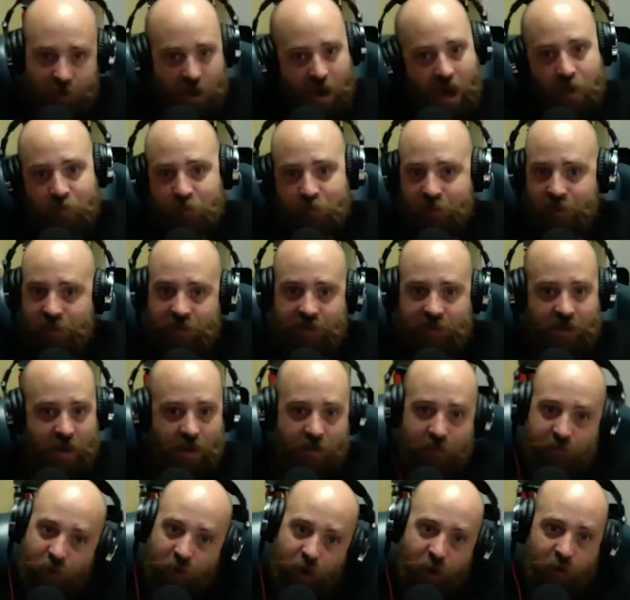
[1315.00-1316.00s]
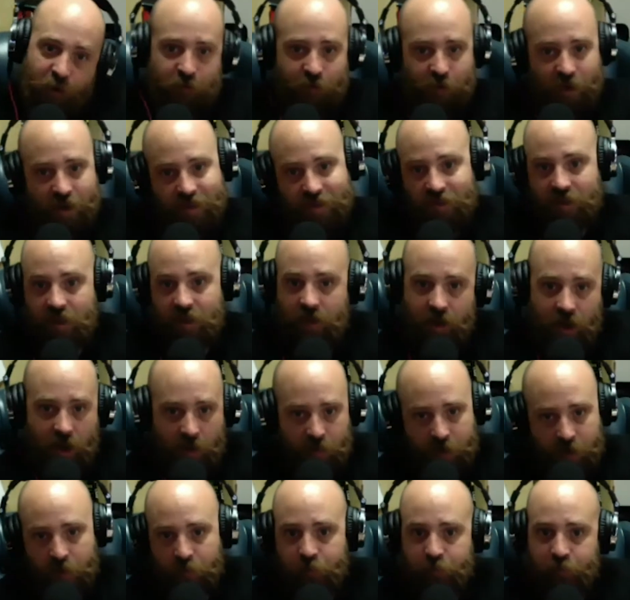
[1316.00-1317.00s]
options. They involve risk. They
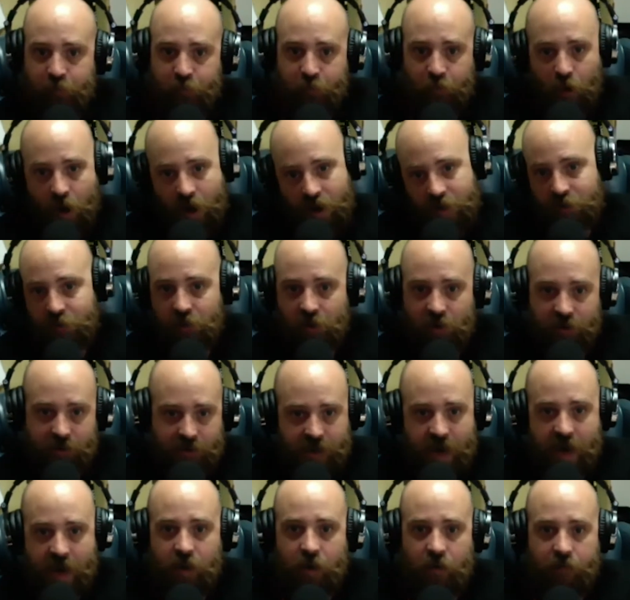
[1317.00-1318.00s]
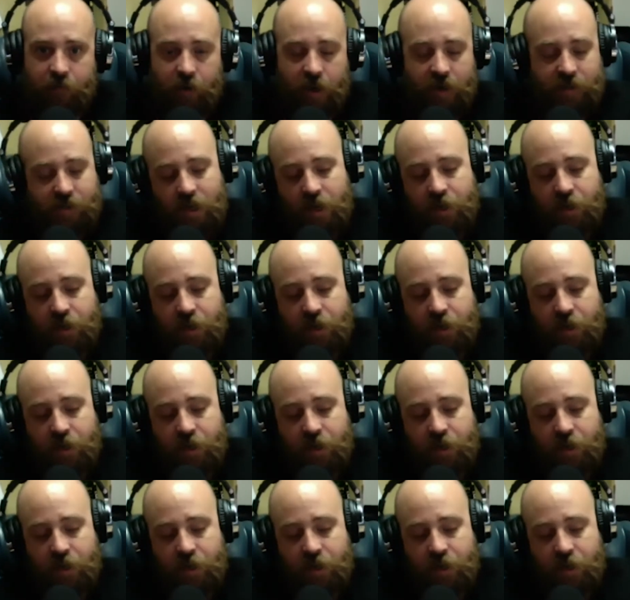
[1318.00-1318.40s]
come at a price or a sacrifice.